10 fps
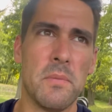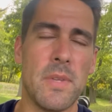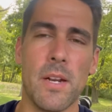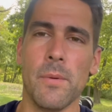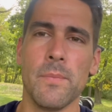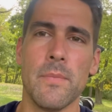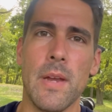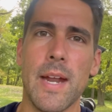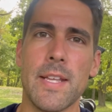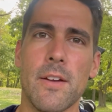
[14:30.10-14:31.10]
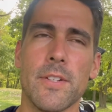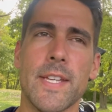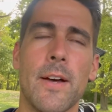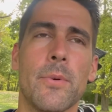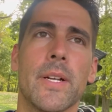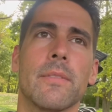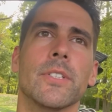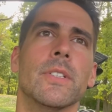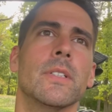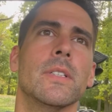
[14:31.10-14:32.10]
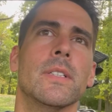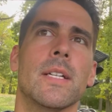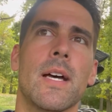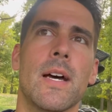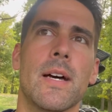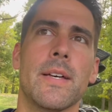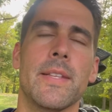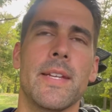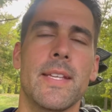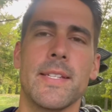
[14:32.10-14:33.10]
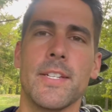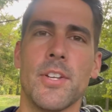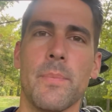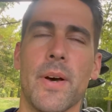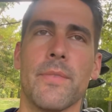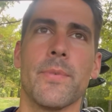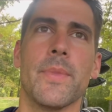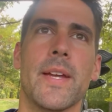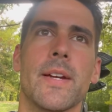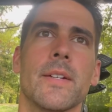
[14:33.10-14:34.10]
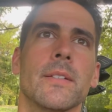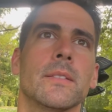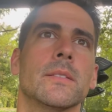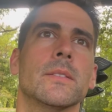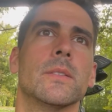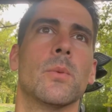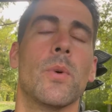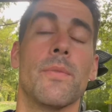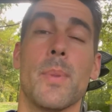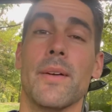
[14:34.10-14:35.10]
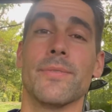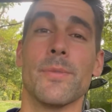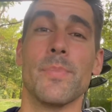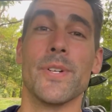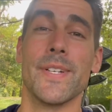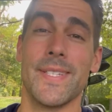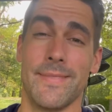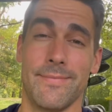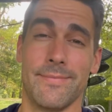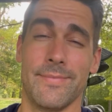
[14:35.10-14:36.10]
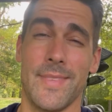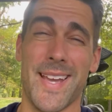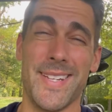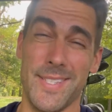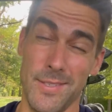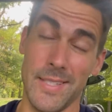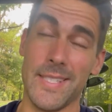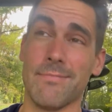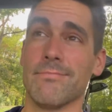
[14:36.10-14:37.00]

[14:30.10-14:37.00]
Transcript: you know, 90 yards out, whatever. Uh, and then easy chip on from there one putt for birdie, ideally.